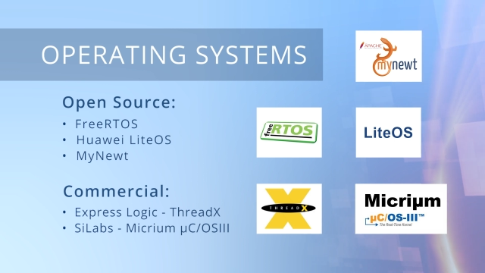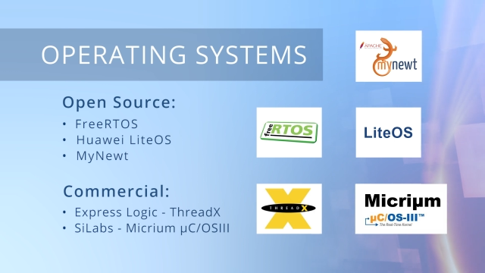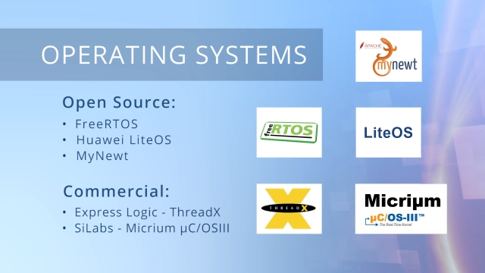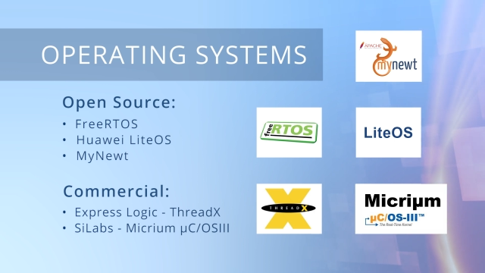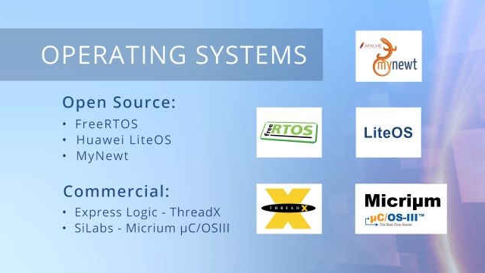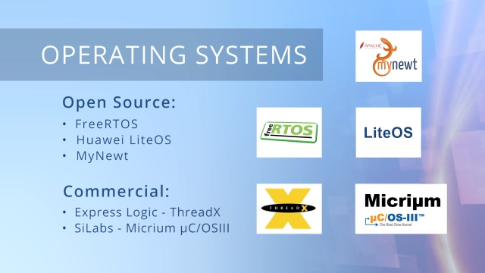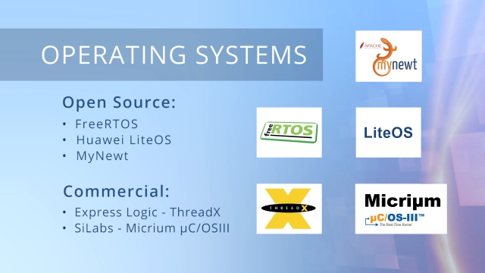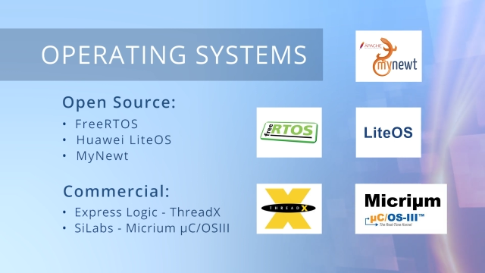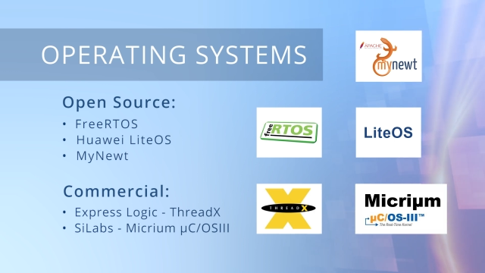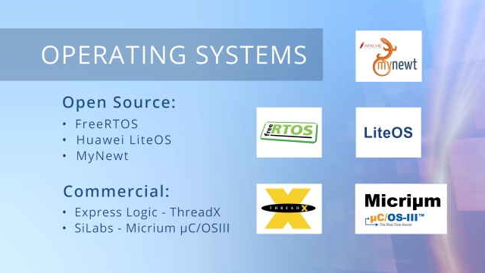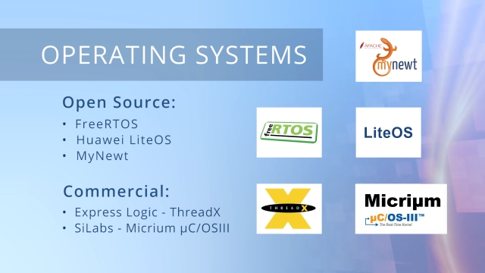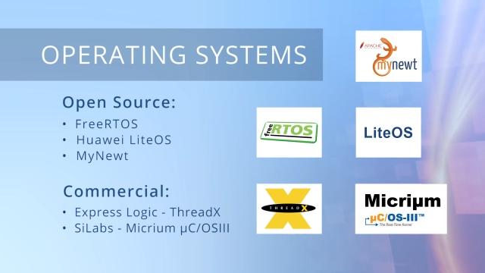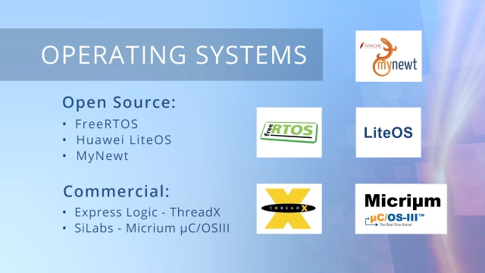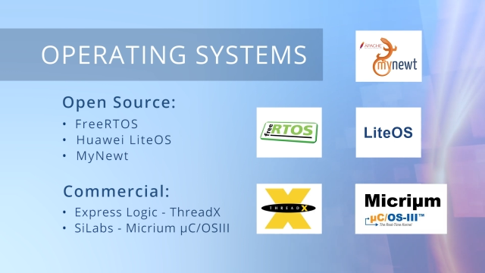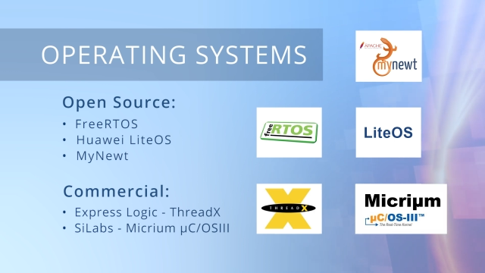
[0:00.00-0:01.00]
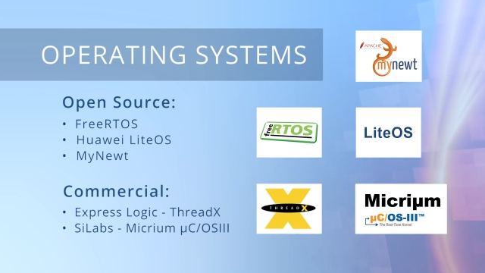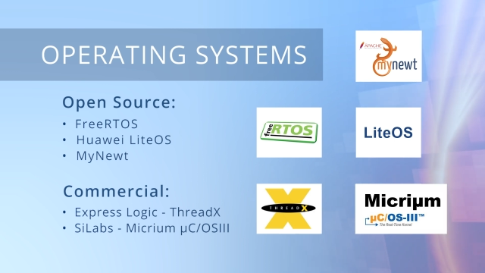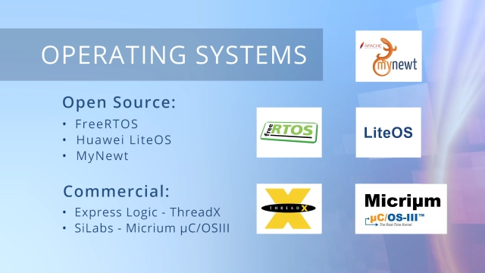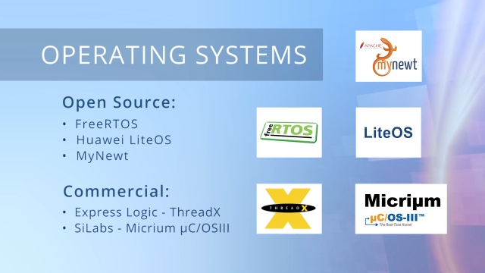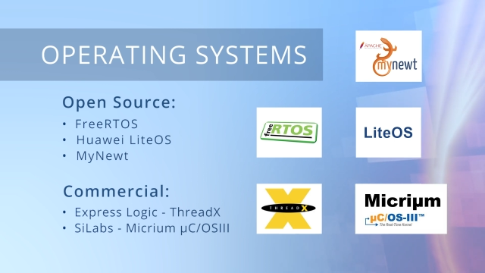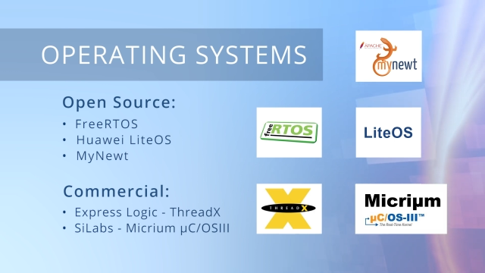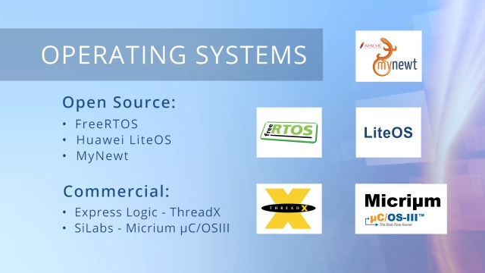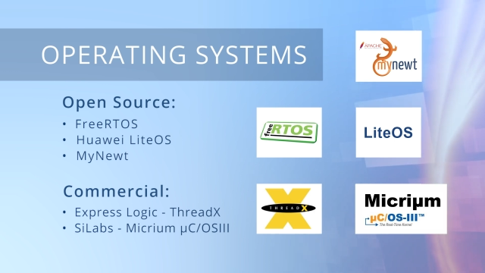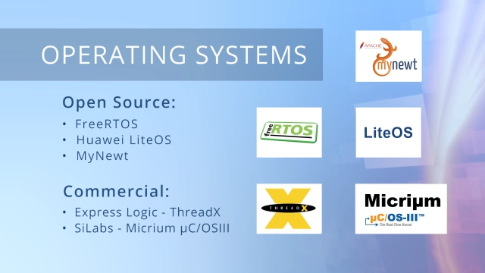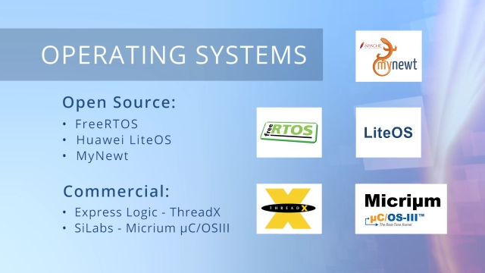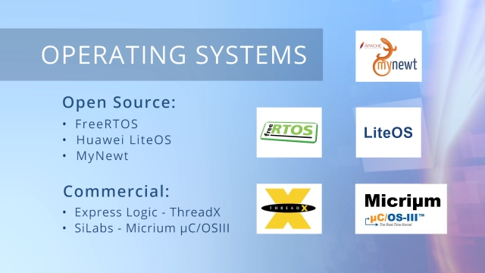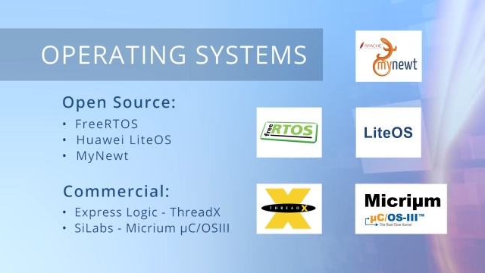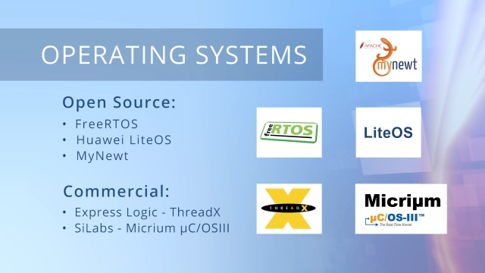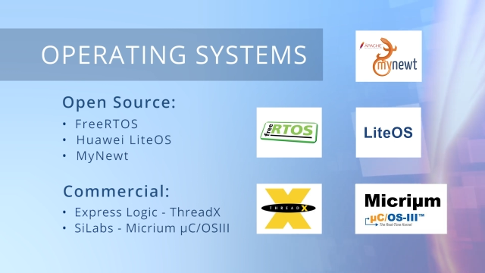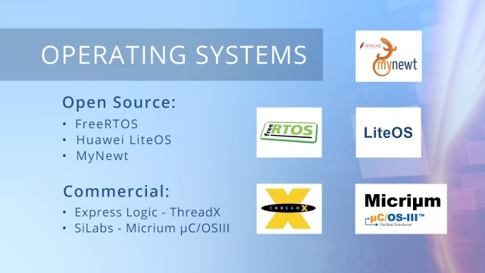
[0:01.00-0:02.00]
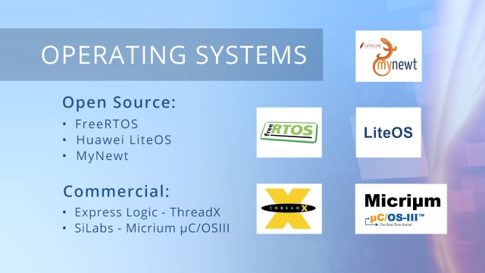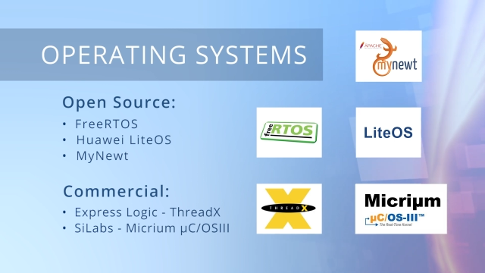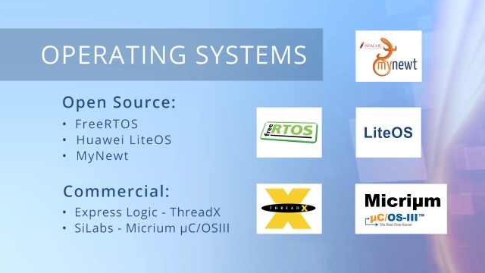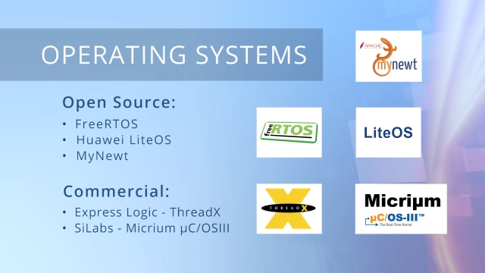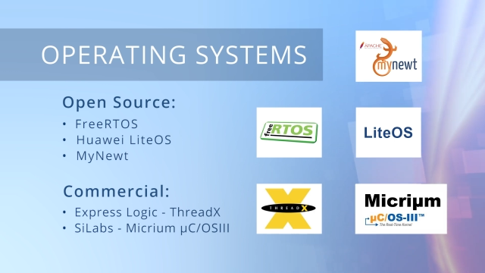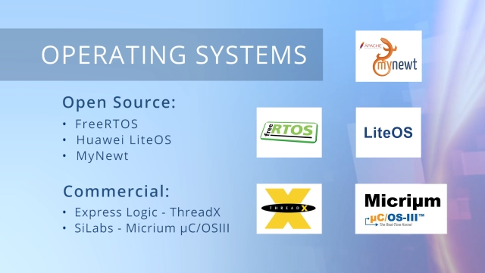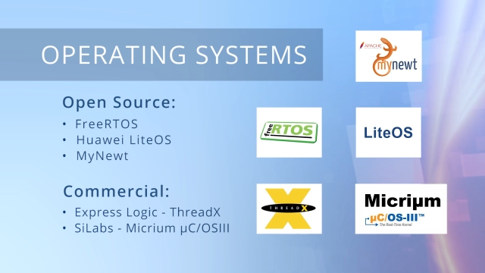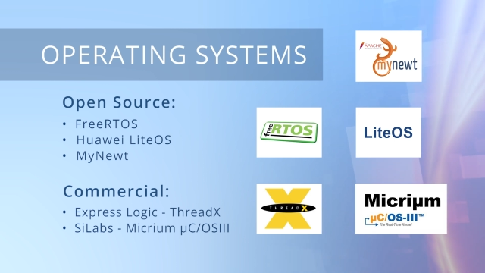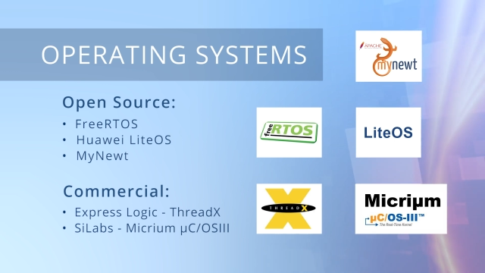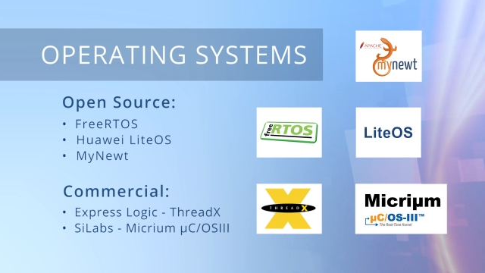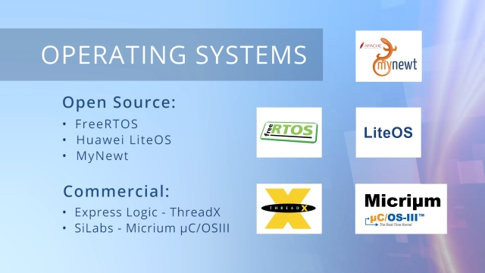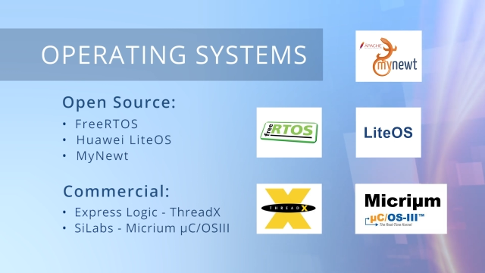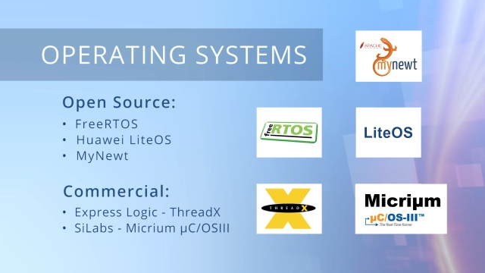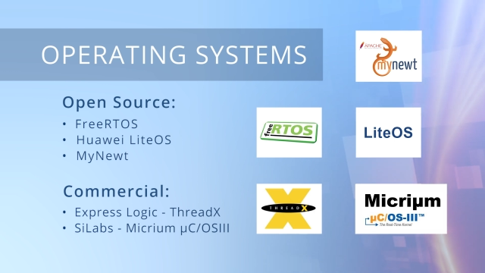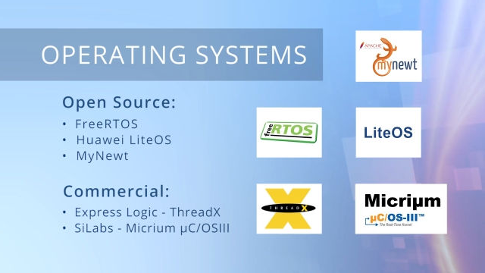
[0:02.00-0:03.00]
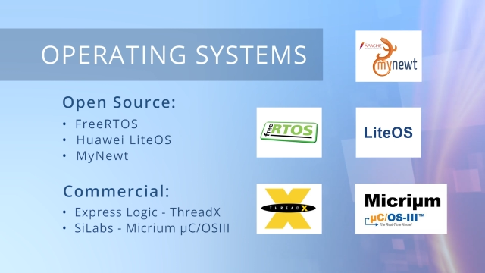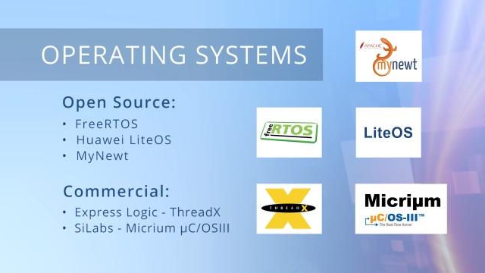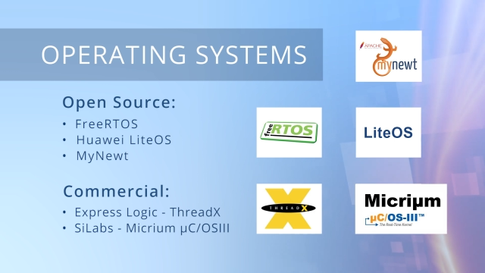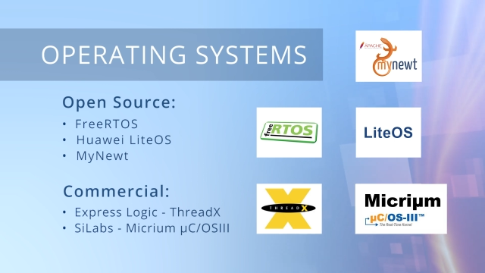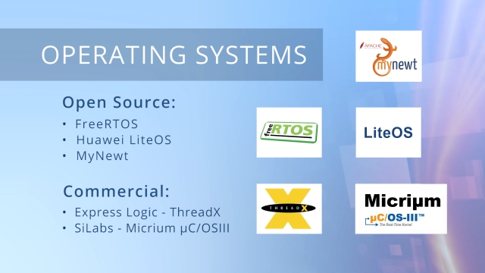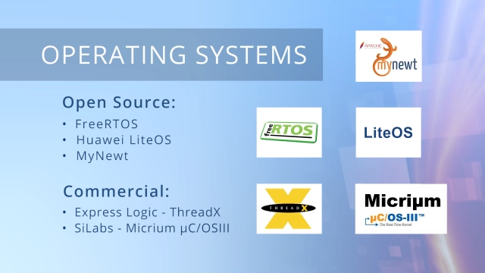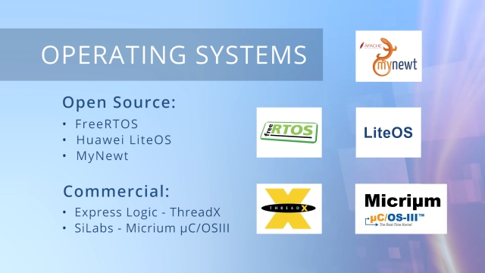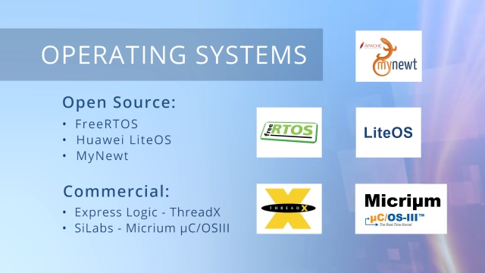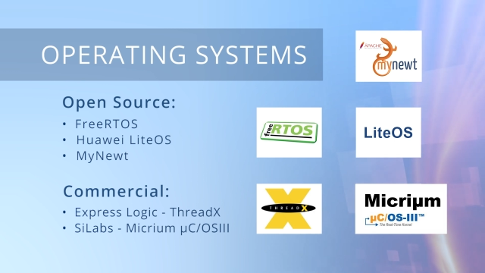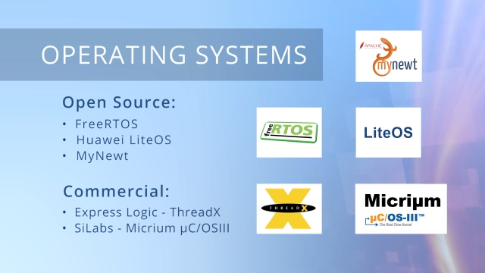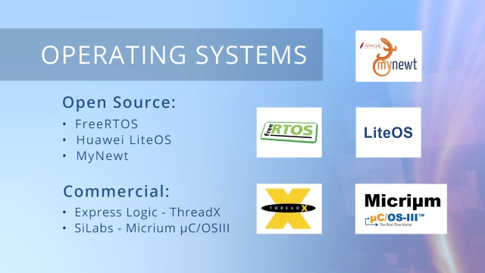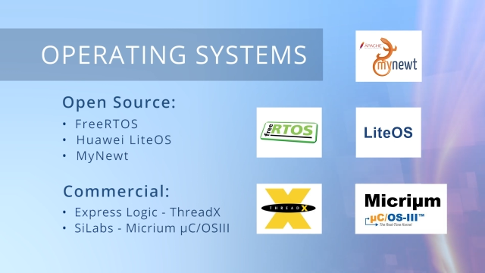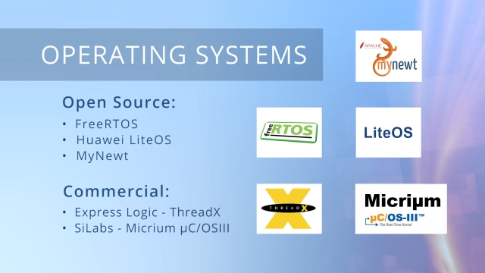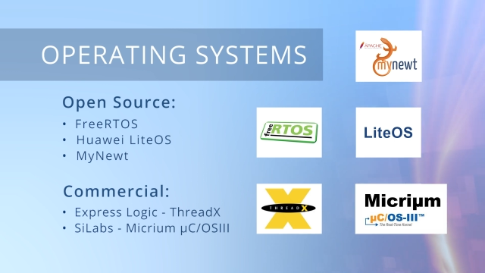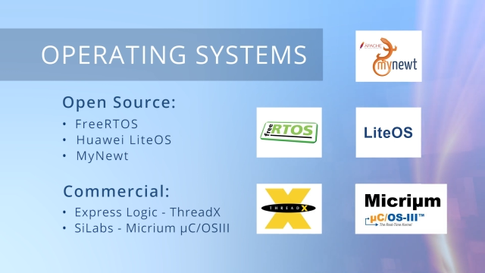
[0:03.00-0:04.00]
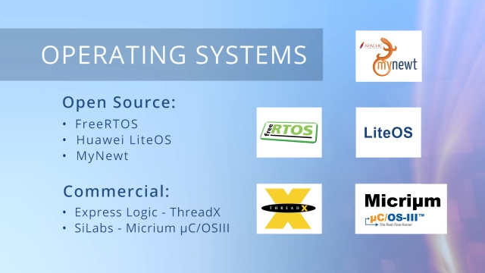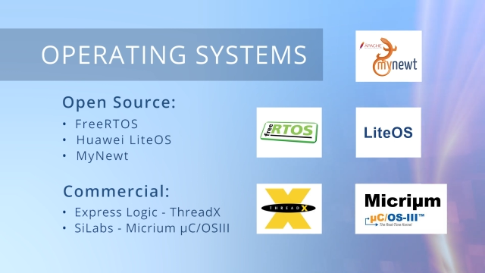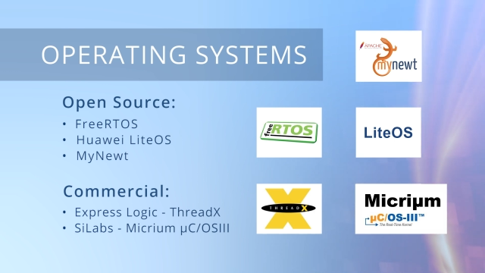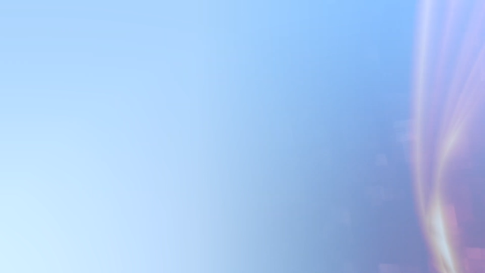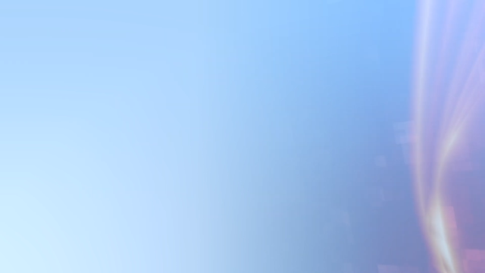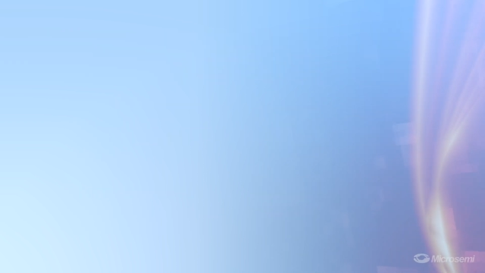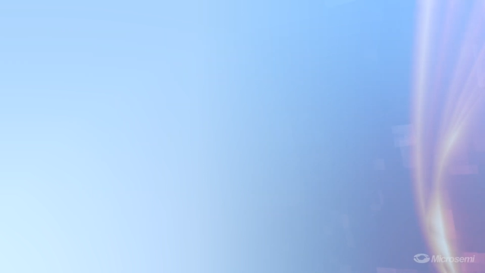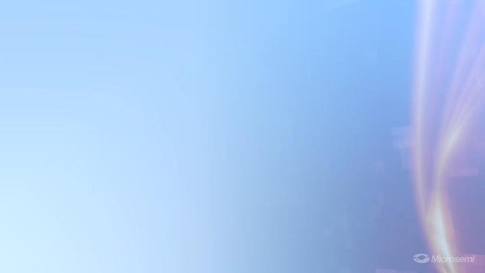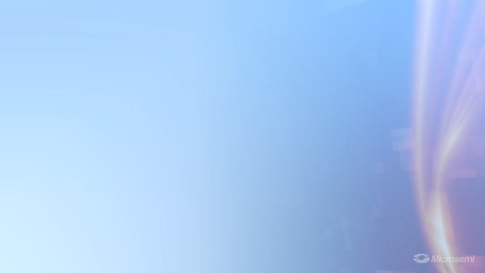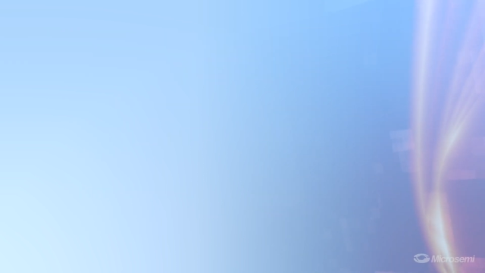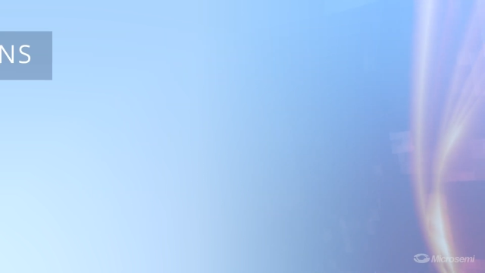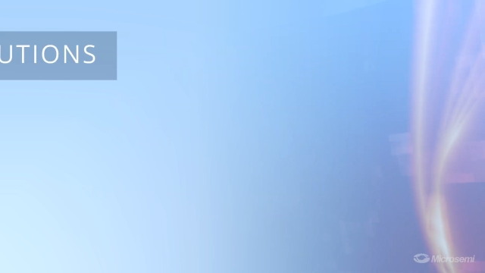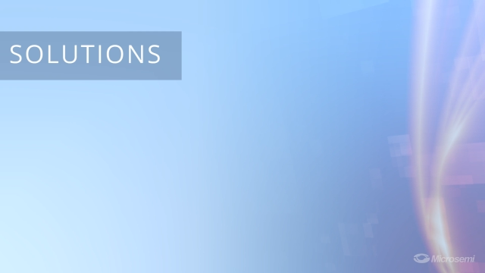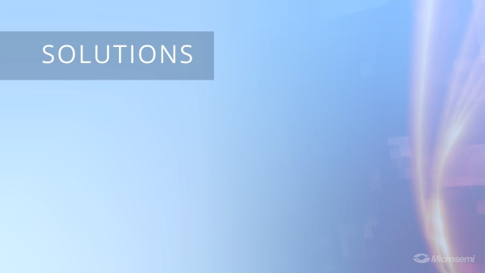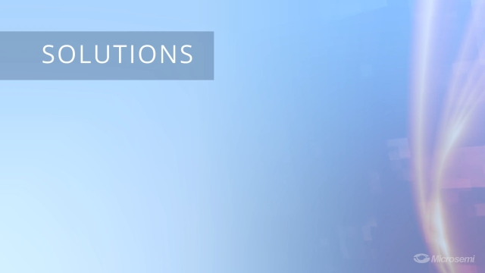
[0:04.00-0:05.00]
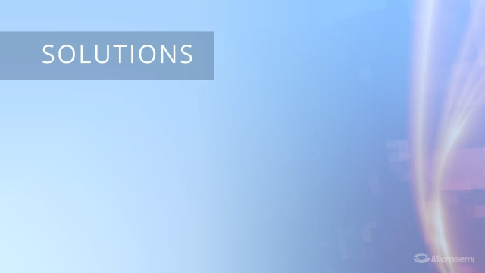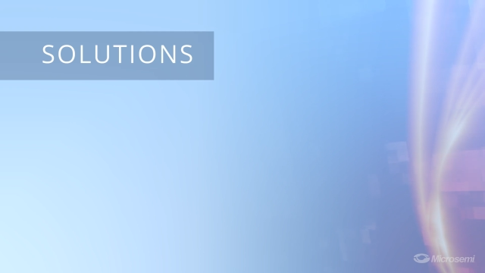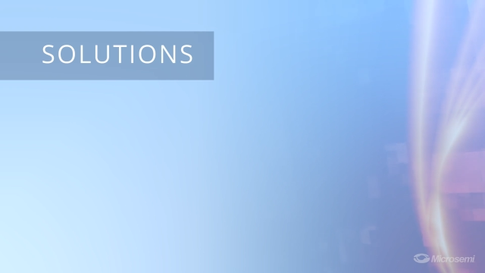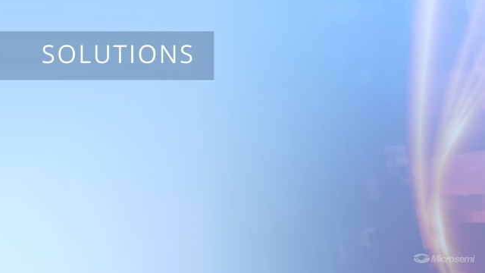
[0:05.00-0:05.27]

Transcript: [unreadable: no face in view]